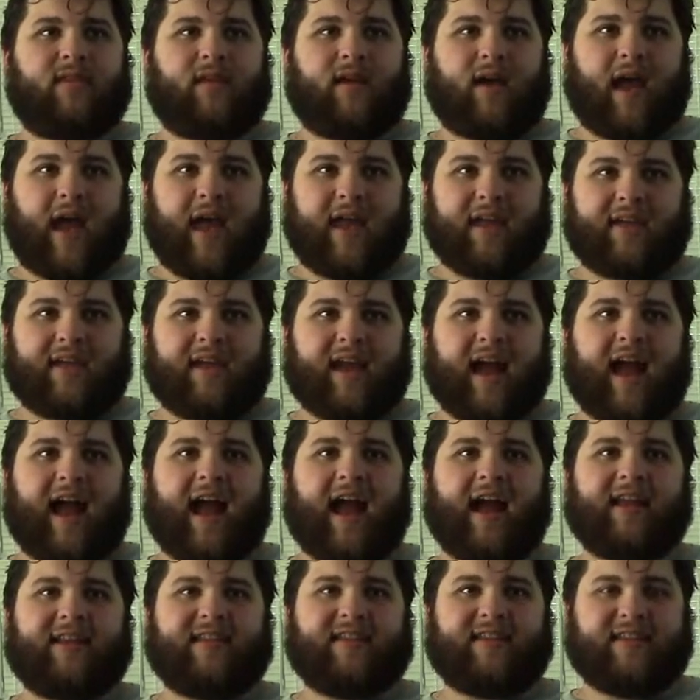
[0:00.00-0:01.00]
I
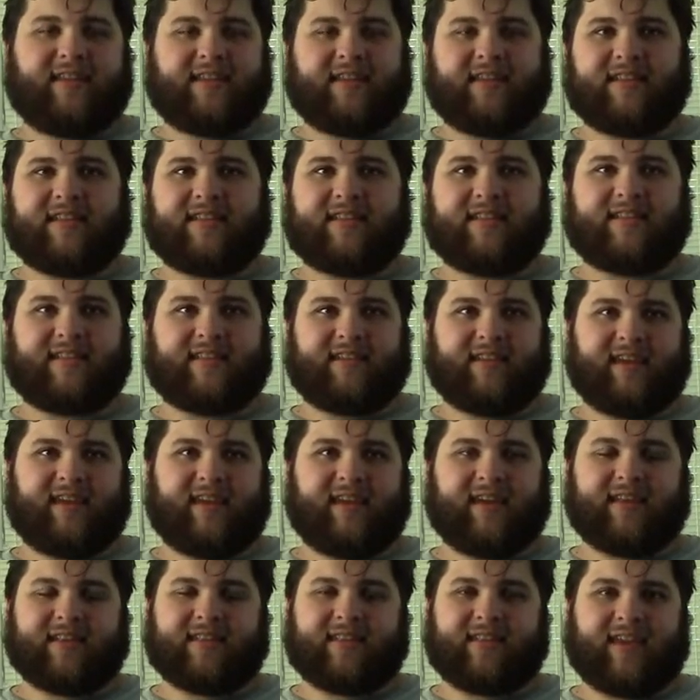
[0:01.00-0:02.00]
kind of need to
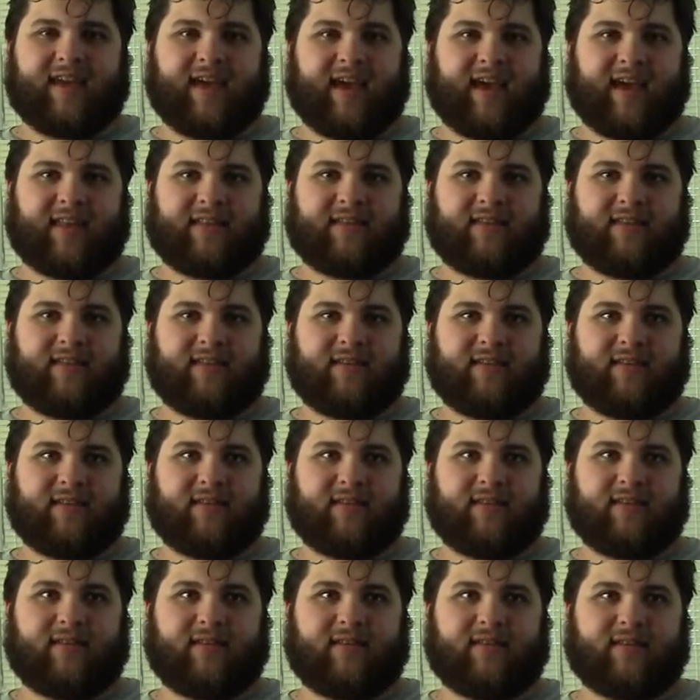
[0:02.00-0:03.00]
see it get,
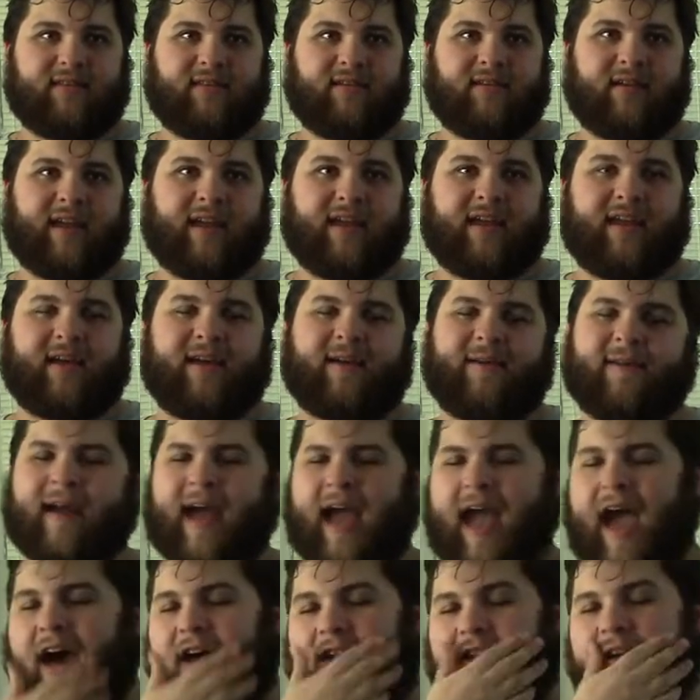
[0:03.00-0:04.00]
like,
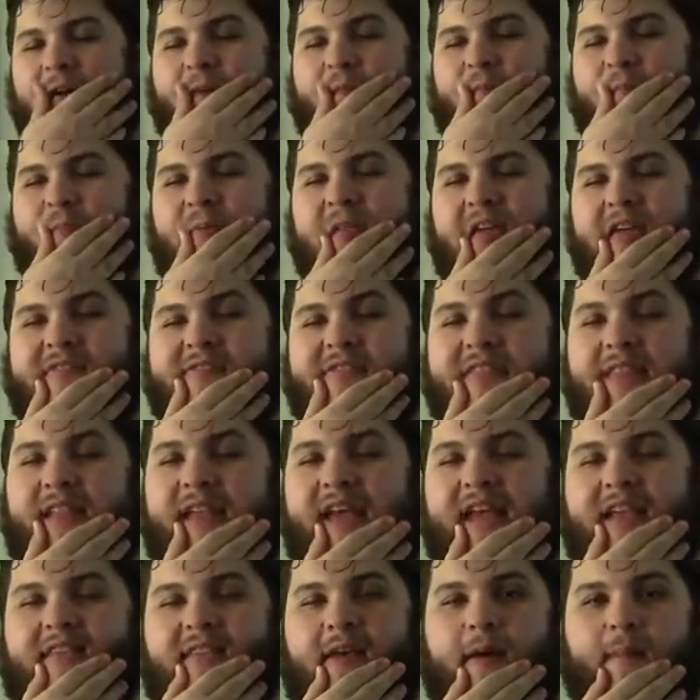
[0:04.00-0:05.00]
I don't know. If the
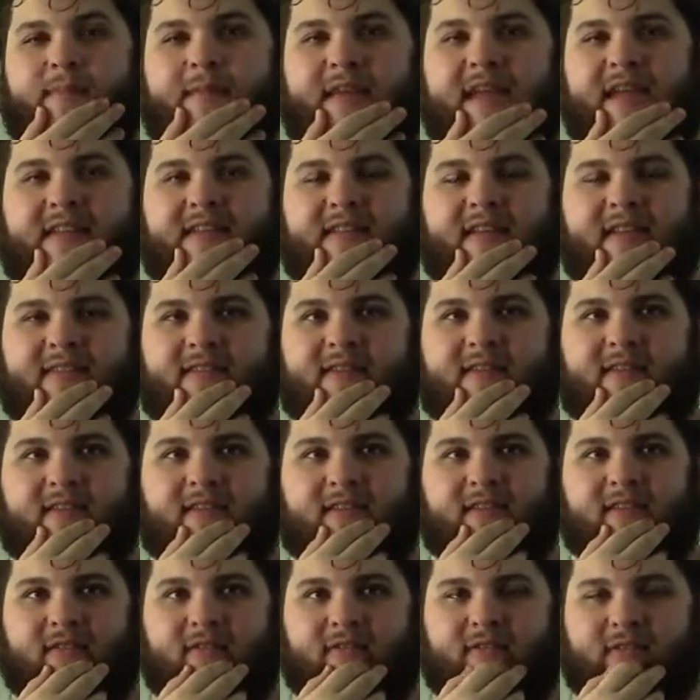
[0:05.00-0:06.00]
next update doesn't
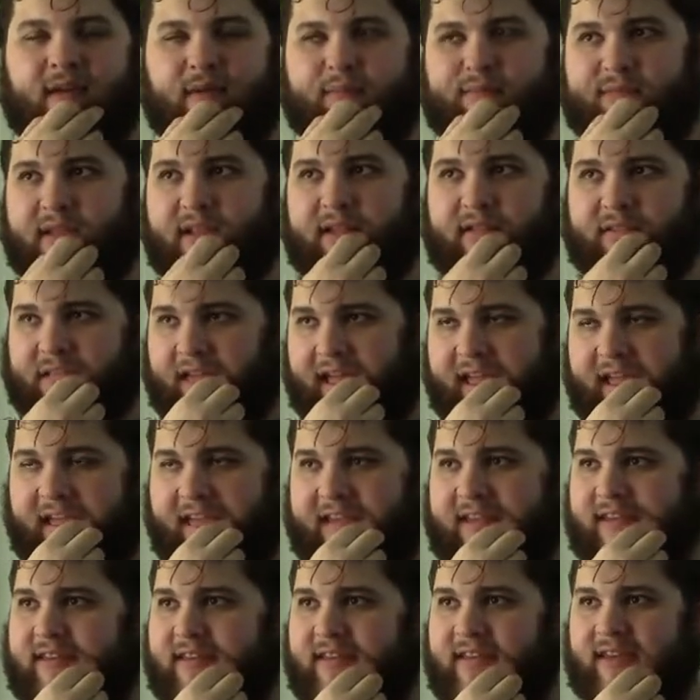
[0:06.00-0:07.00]
do something
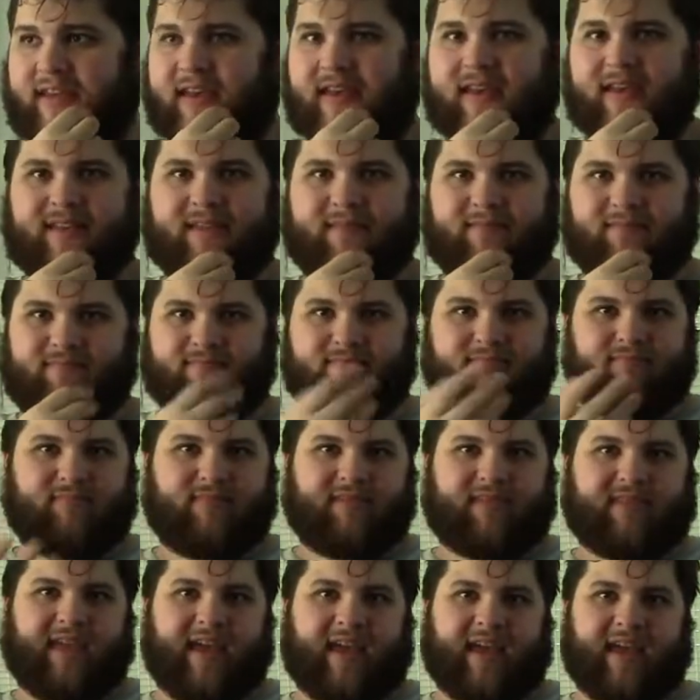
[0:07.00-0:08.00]
like,
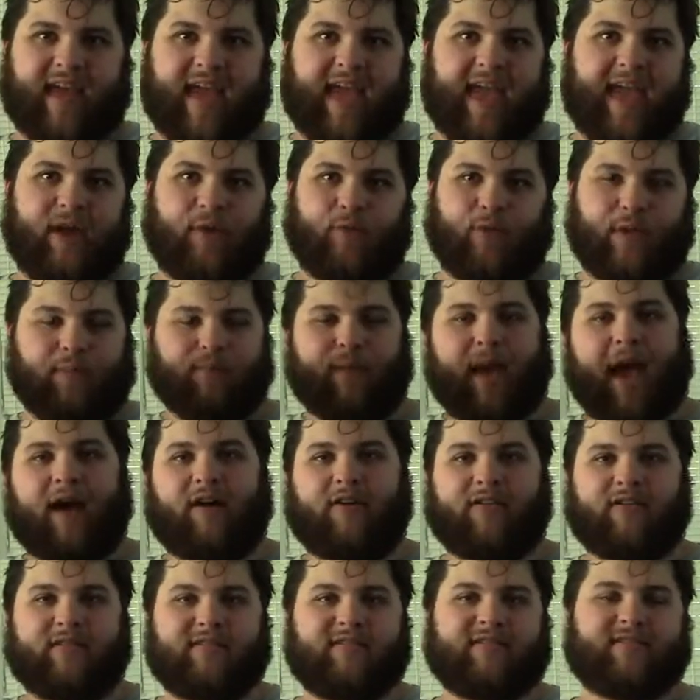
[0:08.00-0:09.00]
say, hey, we
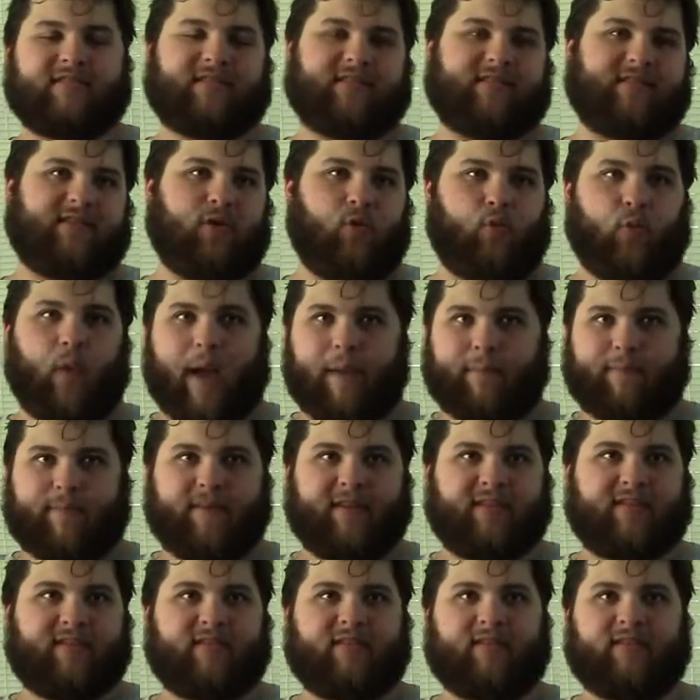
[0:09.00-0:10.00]
balanced the
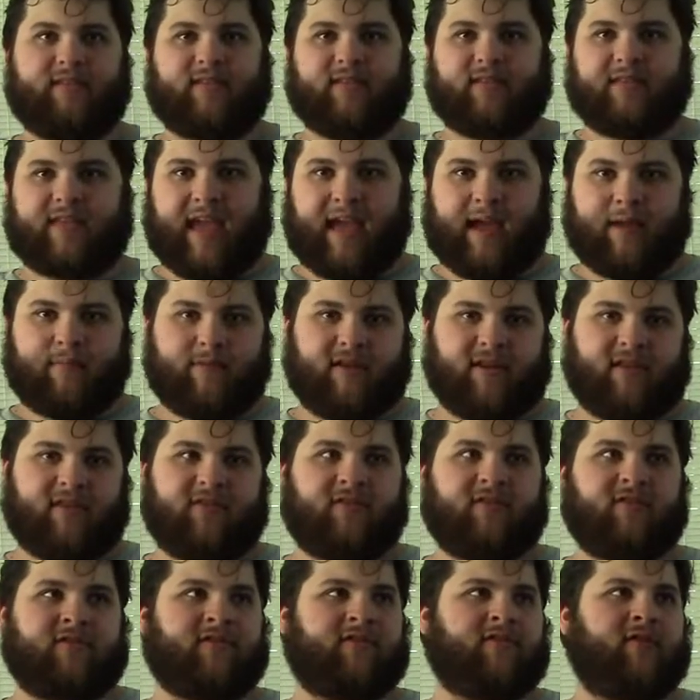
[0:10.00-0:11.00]
weapon
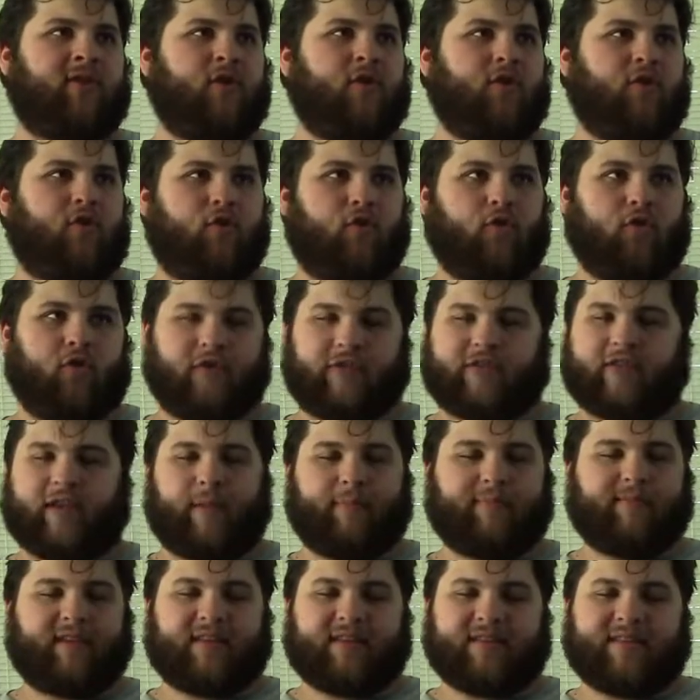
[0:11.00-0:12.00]
damage or
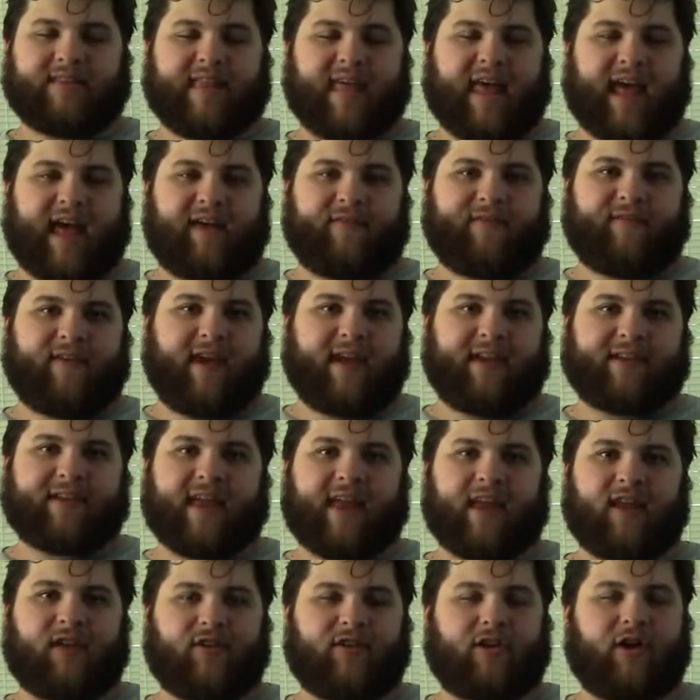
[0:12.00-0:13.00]
something to that effect.
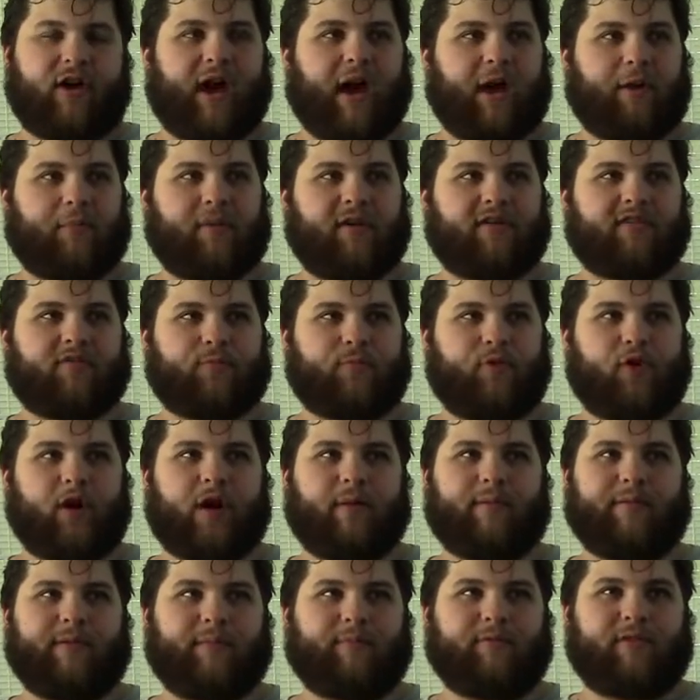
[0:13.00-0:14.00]
I don't know how much more
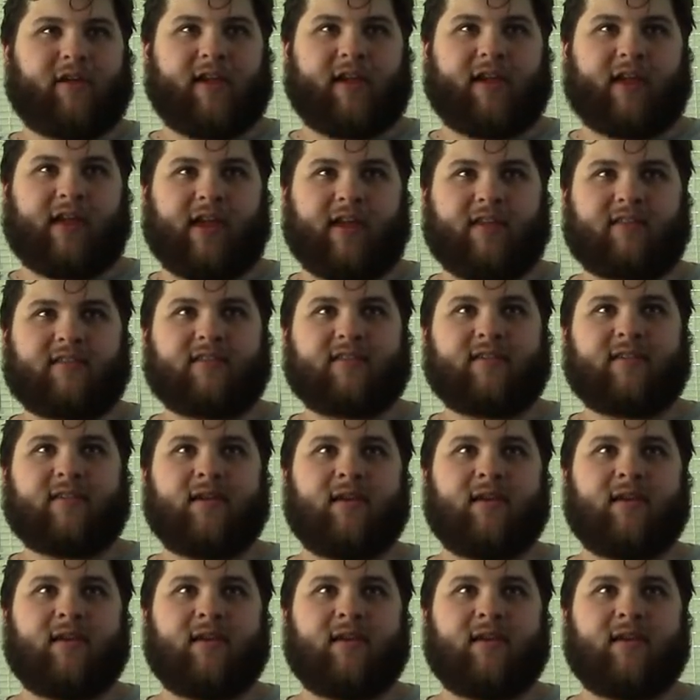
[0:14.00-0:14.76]
I'll be playing it.